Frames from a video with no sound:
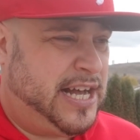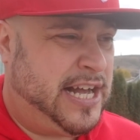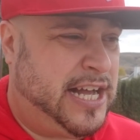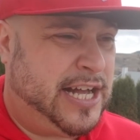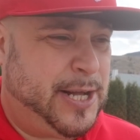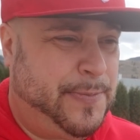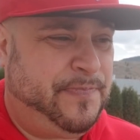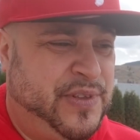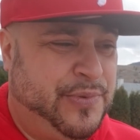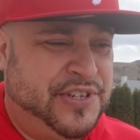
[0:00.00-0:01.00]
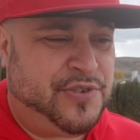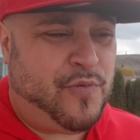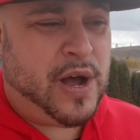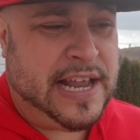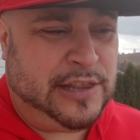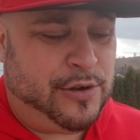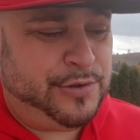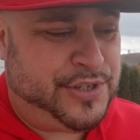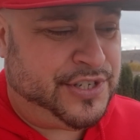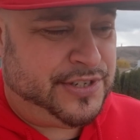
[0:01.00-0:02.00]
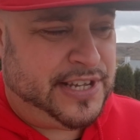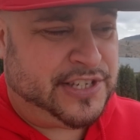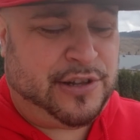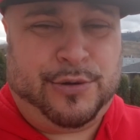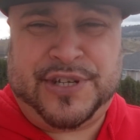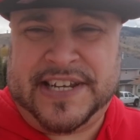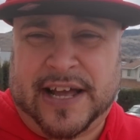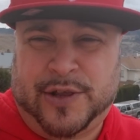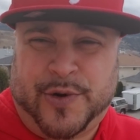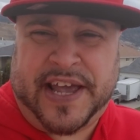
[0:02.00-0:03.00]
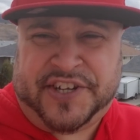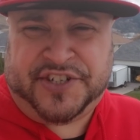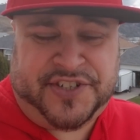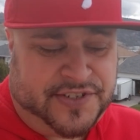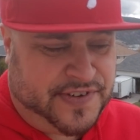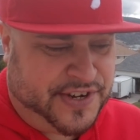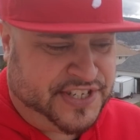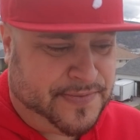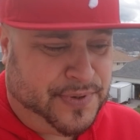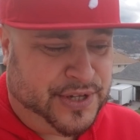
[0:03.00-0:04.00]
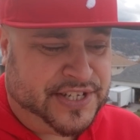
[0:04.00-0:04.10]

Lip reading: The reason why Lowe's is closing down locations is very simple.